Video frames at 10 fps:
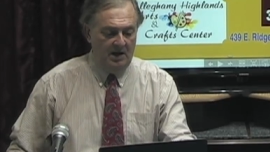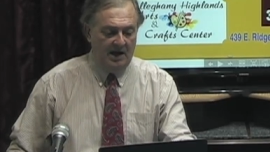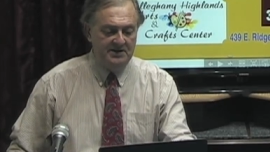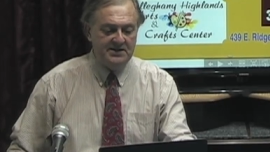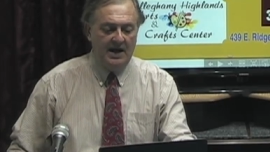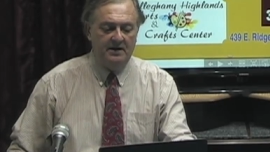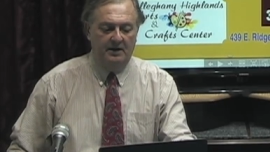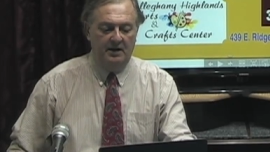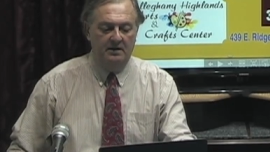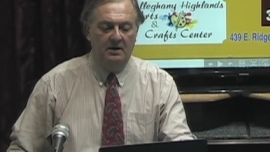on
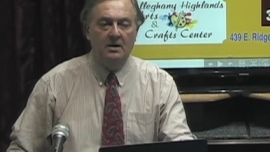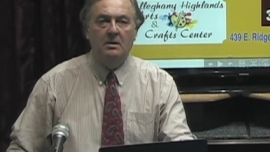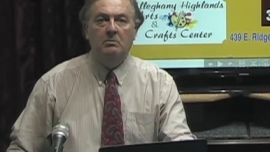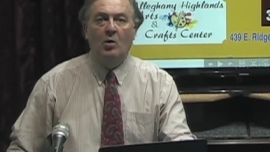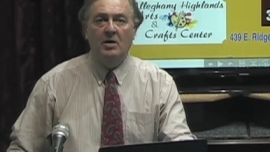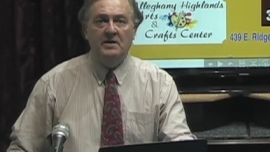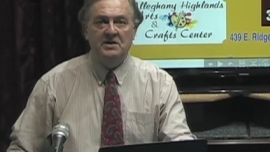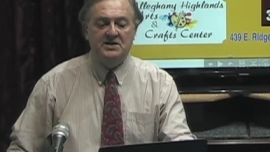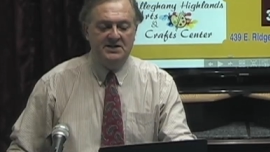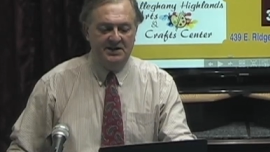Saturday. More
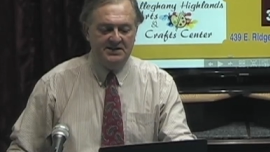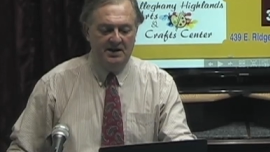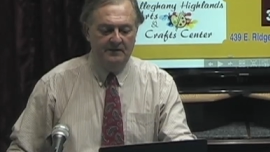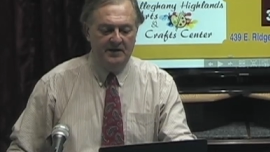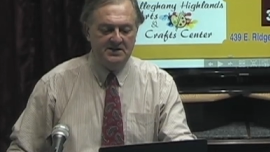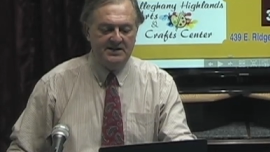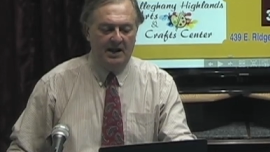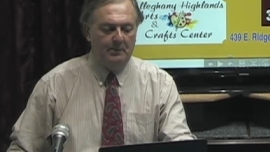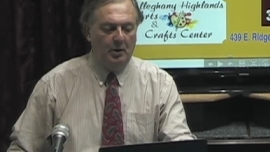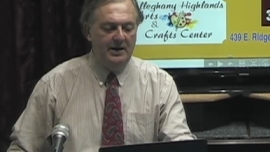than 60 of his
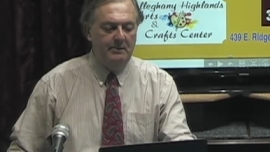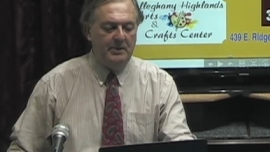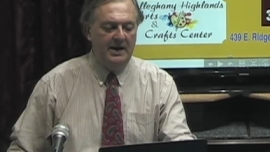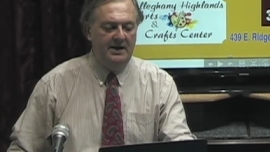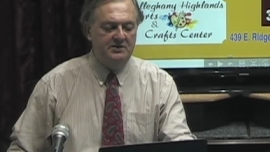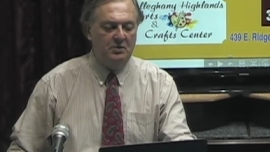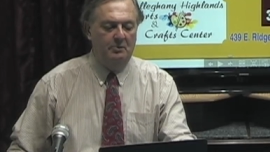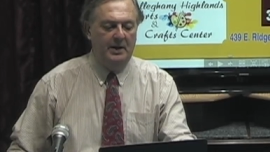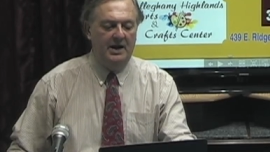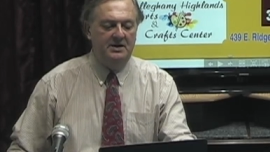celebrated paintings
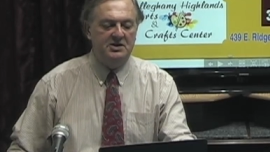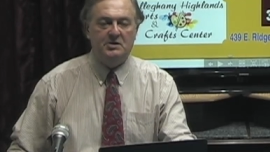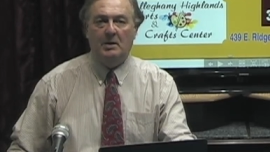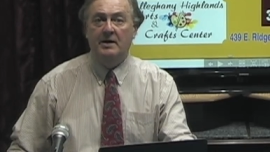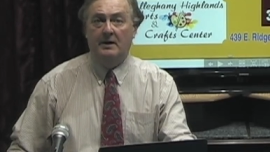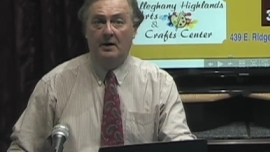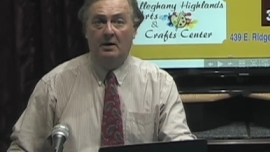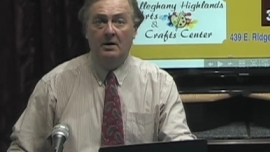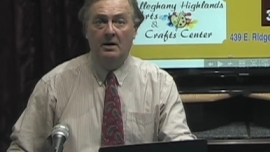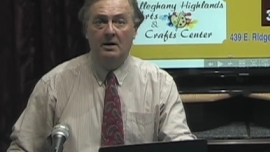will be on display
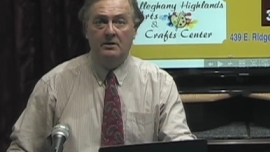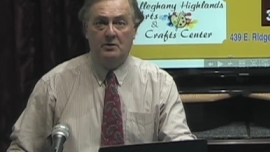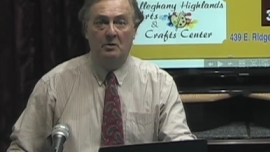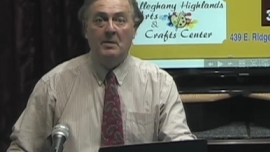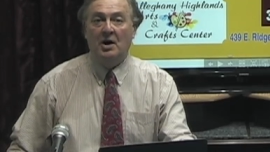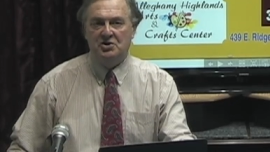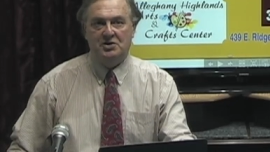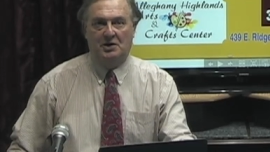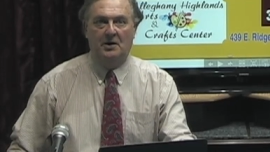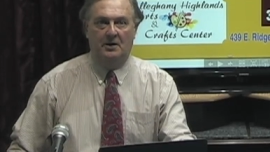there through
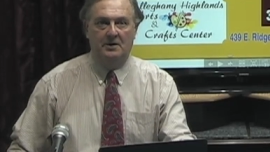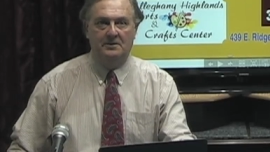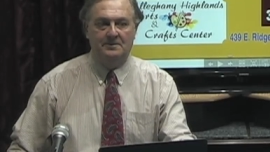March 3rd.